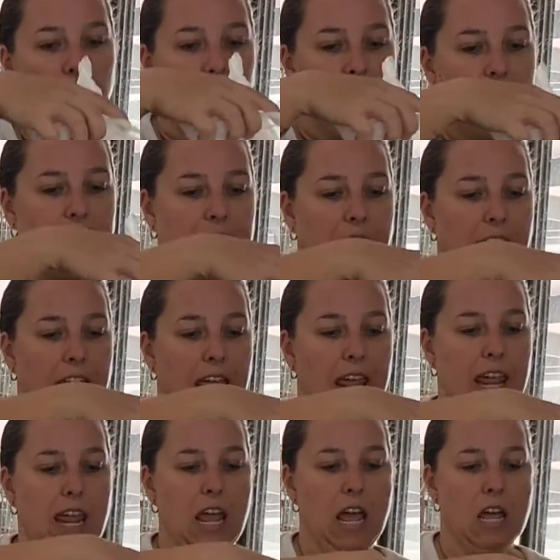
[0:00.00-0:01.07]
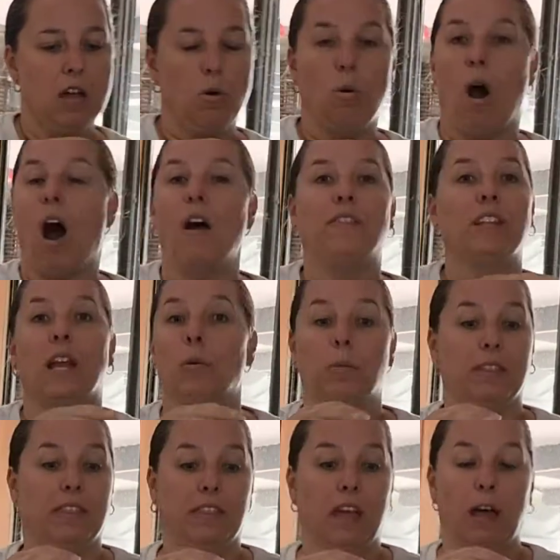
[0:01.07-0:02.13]
I'd say, well, I've done it
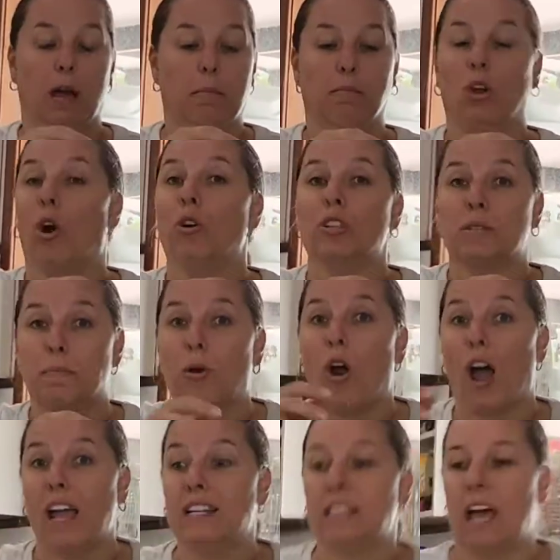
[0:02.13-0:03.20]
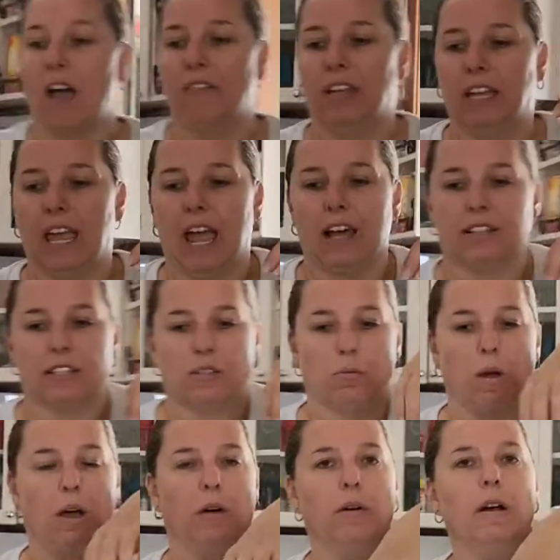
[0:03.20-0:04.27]
with goats prior to having cows as
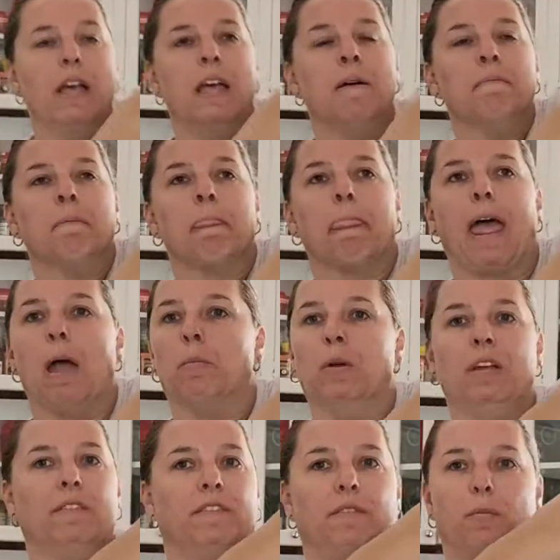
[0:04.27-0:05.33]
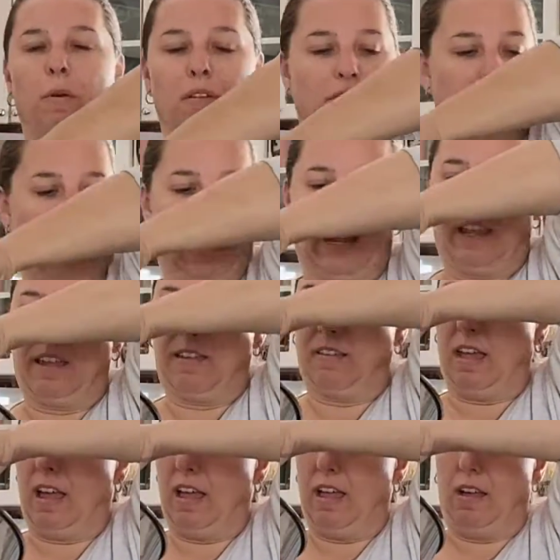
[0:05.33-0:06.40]
well. And we've drank
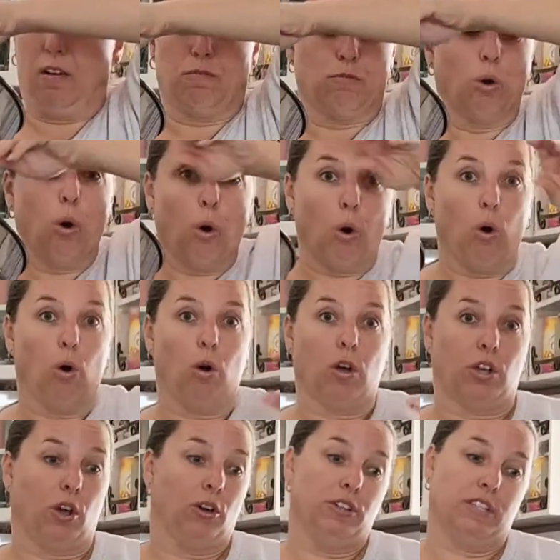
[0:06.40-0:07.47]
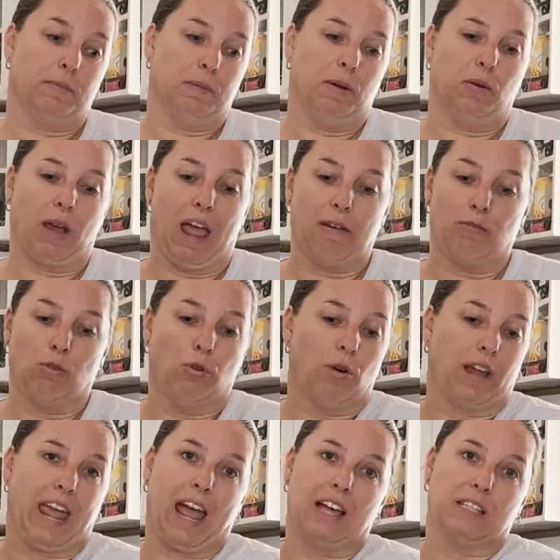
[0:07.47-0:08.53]
raw goat's milk and
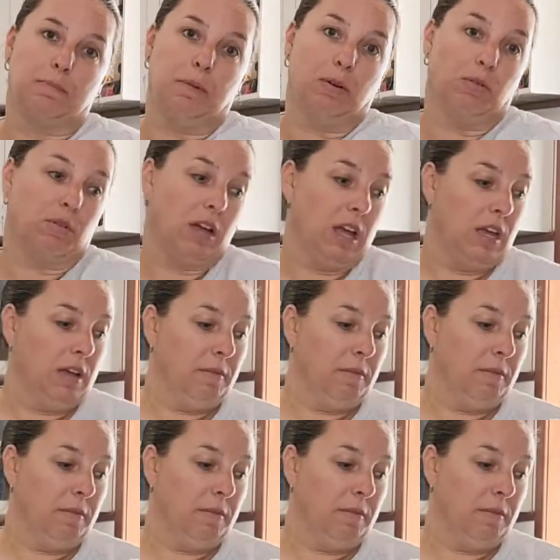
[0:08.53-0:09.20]
raw cow's milk